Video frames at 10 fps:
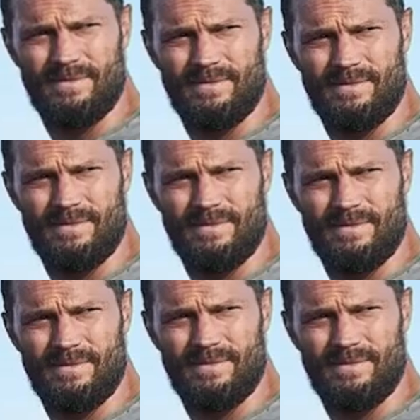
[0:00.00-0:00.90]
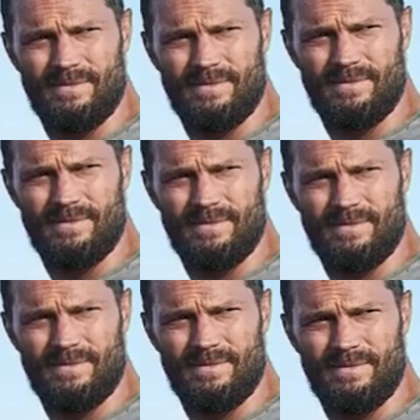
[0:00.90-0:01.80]

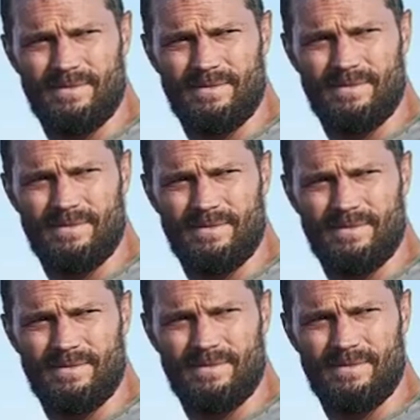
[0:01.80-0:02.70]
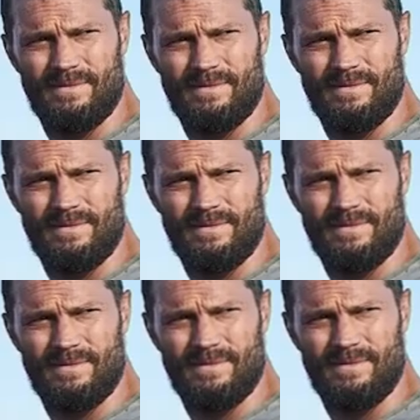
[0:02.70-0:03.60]

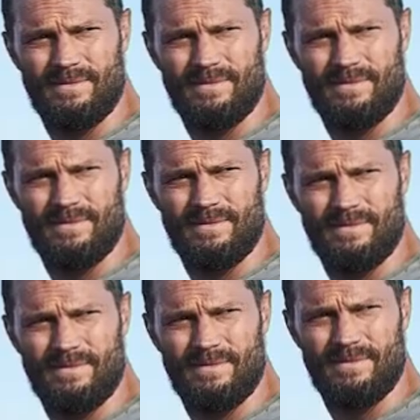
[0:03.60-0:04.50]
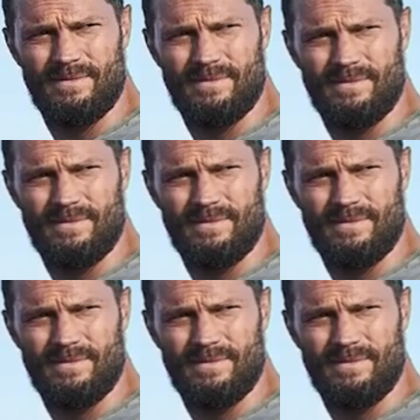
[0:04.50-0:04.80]
The person shown says nothing.